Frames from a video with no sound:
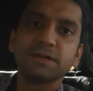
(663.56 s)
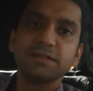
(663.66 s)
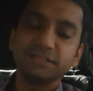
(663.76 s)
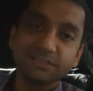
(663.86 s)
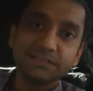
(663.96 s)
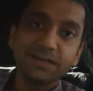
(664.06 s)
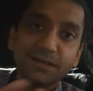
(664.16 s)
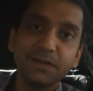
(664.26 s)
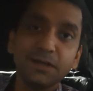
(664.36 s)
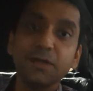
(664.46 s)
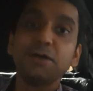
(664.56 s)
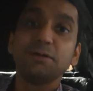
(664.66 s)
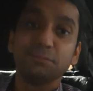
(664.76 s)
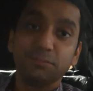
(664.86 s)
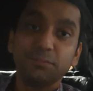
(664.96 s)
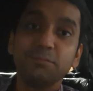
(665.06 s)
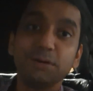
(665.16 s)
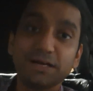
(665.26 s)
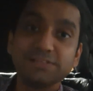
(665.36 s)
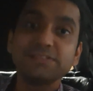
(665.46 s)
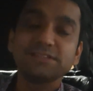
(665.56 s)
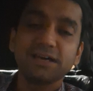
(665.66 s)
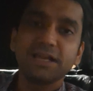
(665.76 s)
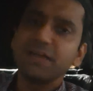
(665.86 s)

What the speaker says: This is the mass desire.